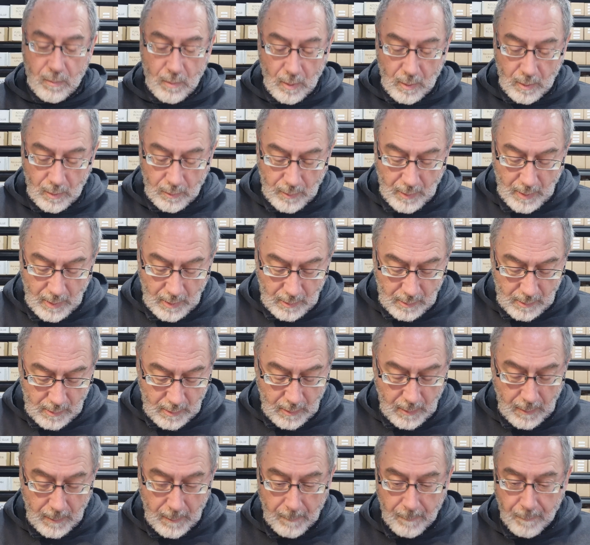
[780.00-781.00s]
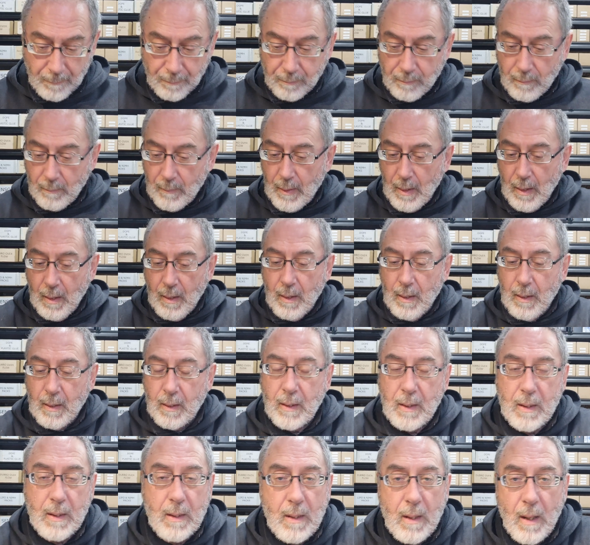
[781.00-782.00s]
roll around.
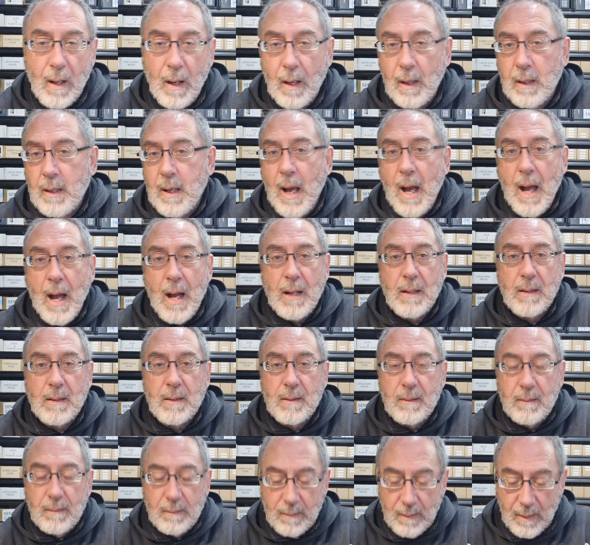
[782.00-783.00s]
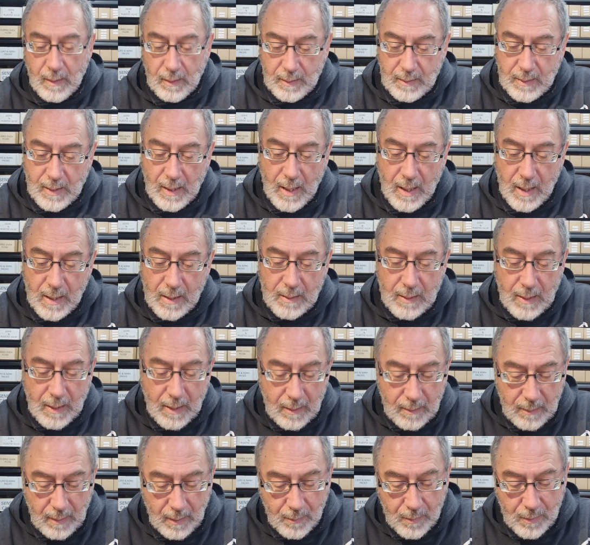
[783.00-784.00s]
I can't,
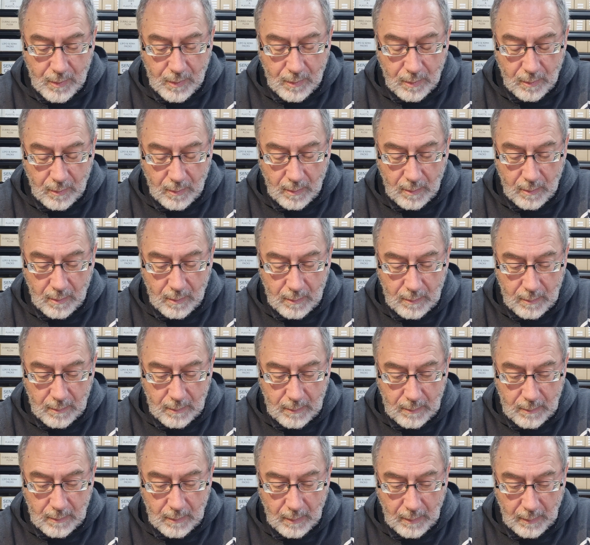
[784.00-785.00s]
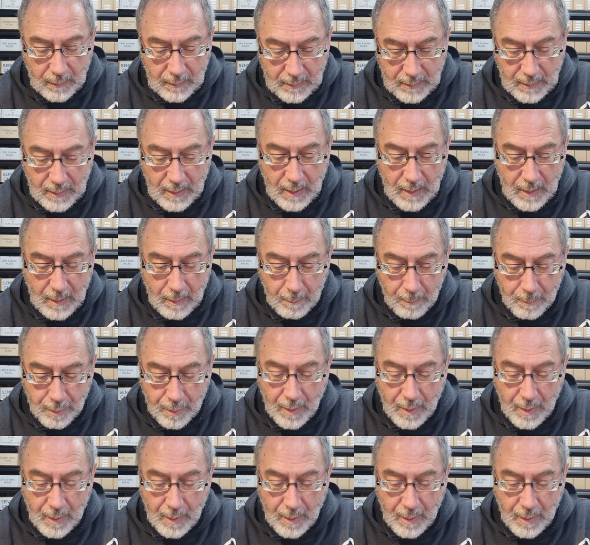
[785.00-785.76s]
how would you call it? I can't